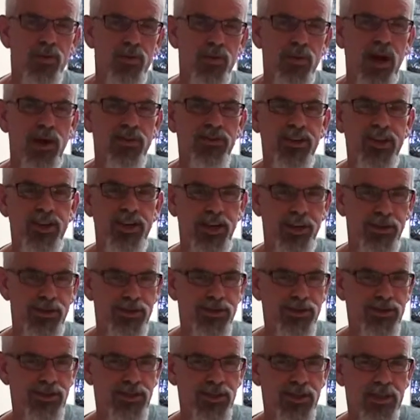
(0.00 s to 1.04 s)
throughout the
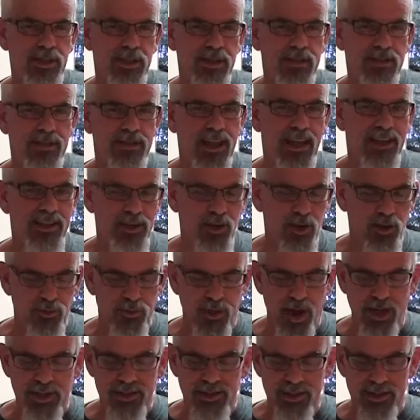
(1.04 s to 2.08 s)
years that the
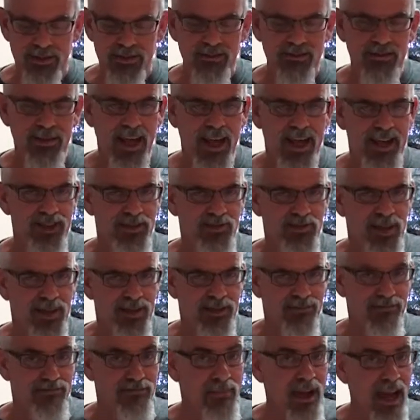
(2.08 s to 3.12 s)
old-fashioned has
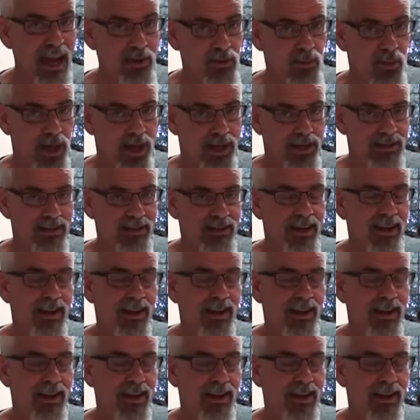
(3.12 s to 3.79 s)
been made with,